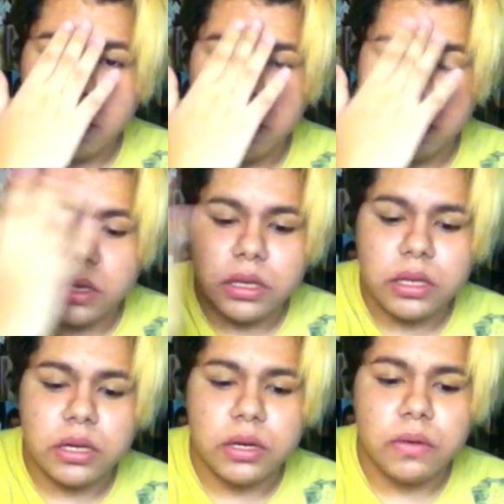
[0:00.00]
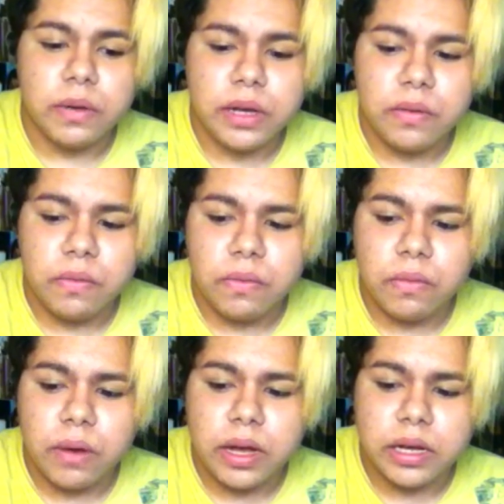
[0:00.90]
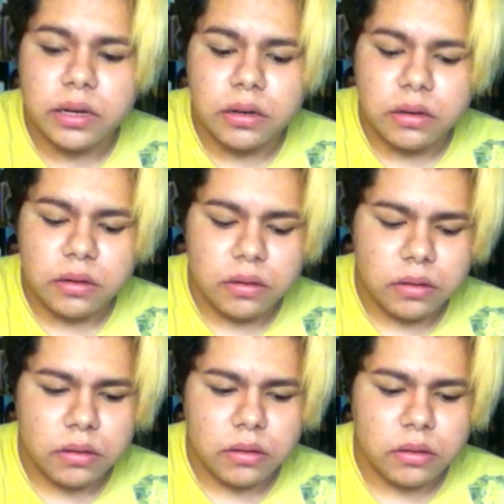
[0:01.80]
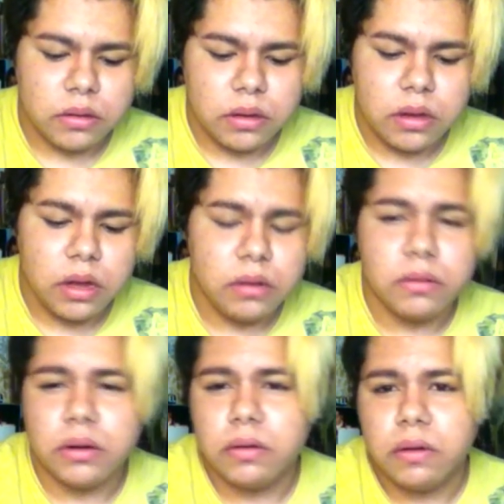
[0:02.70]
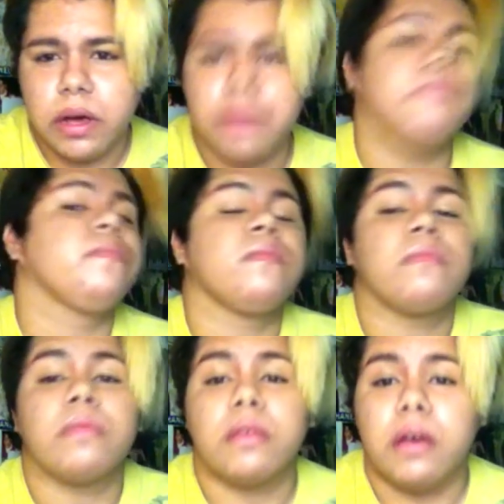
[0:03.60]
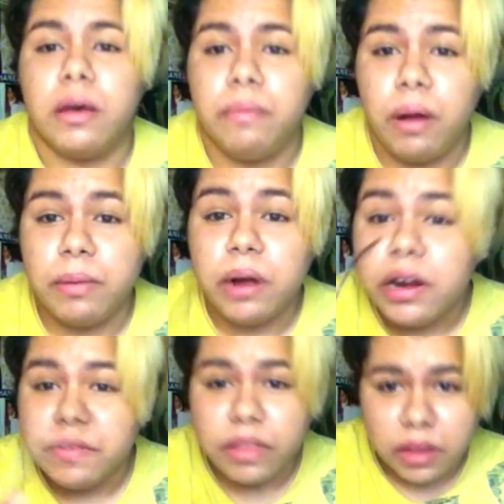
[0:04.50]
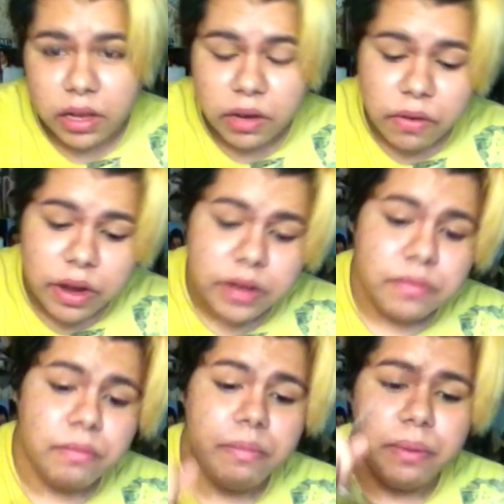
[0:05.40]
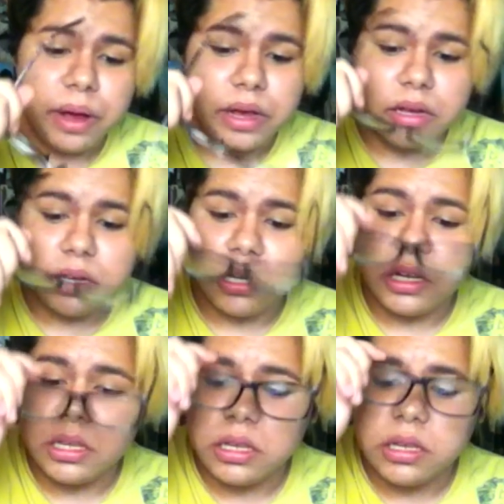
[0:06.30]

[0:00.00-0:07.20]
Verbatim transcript: he's doing what I don't know. I'm I'm probably not even thinking right, but it's just